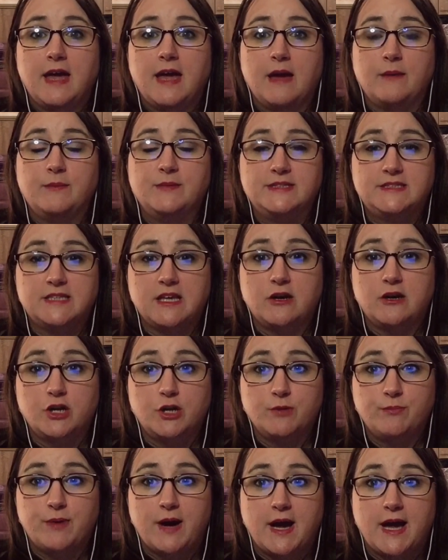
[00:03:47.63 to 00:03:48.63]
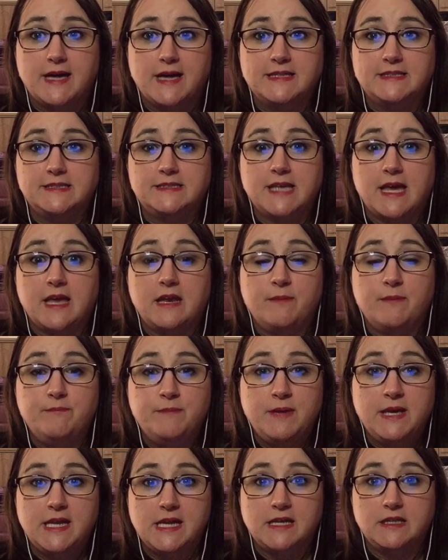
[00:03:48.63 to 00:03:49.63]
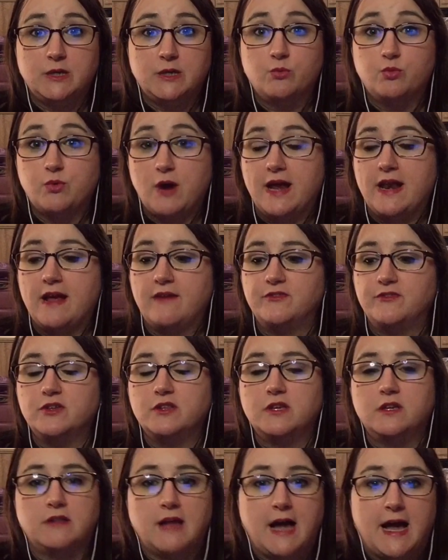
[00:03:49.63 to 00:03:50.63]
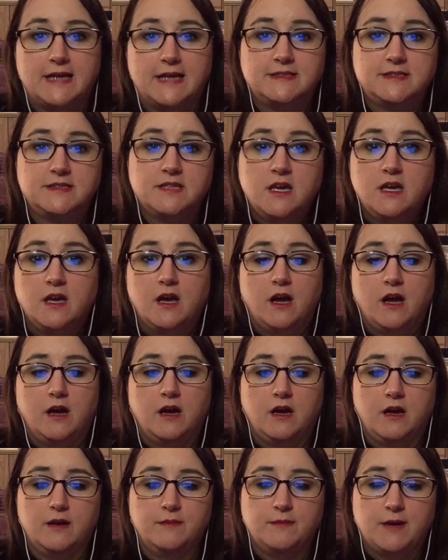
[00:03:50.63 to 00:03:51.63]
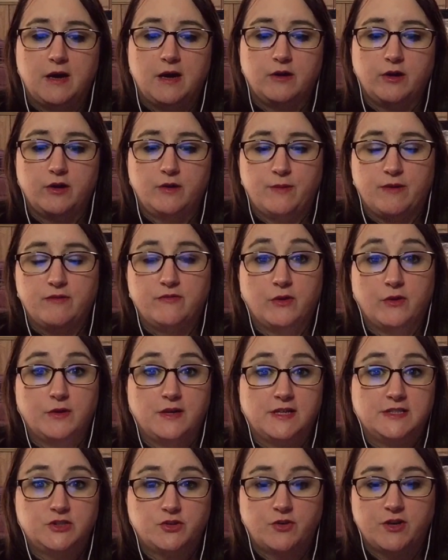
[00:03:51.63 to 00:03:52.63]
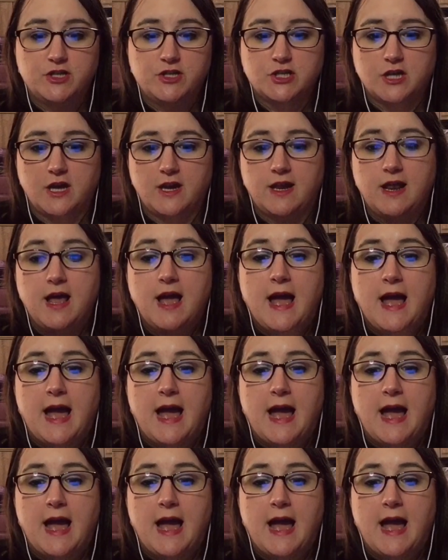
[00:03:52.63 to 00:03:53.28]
And we said our goodbyes, and immediately, right after the class, I'll go to my phone, I screenshot it.